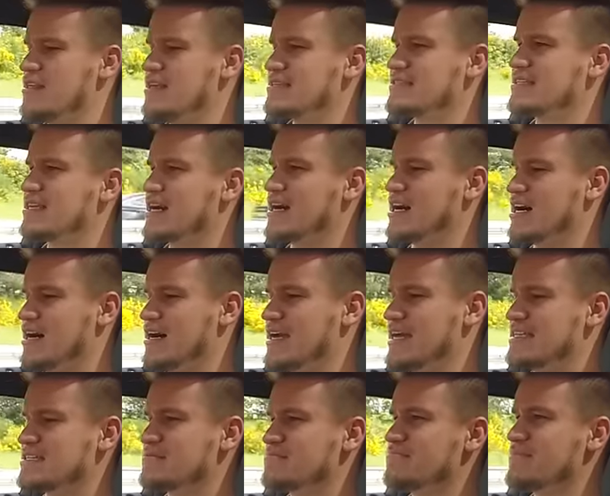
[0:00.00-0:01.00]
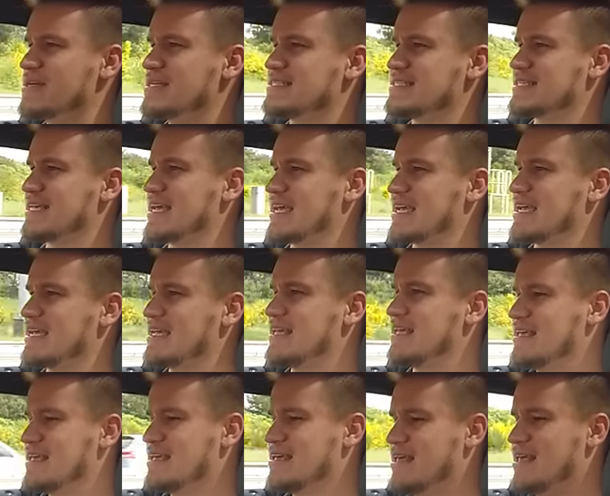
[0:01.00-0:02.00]
this car is missing,
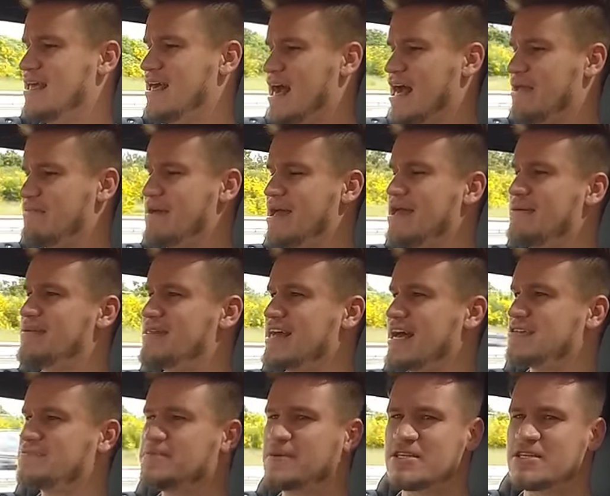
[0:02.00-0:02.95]
and maybe that's